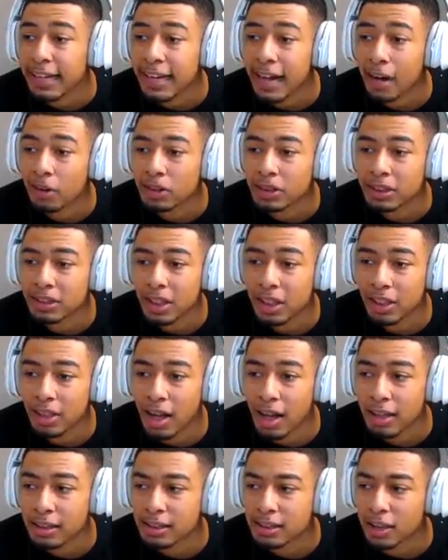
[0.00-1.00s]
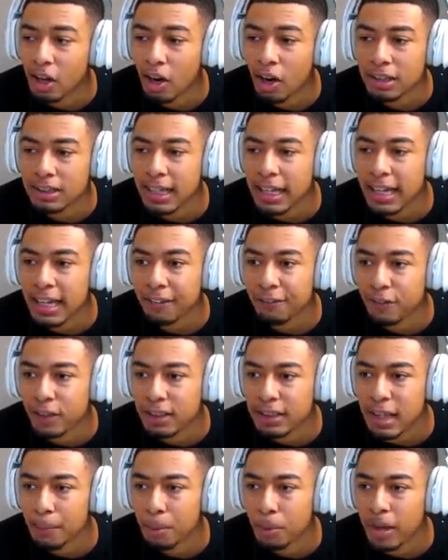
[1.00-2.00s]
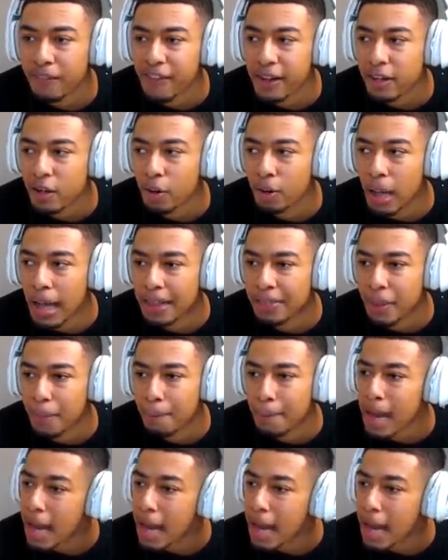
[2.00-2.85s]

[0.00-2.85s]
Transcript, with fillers: it counts as a loss. Or say, for example, if I don't like the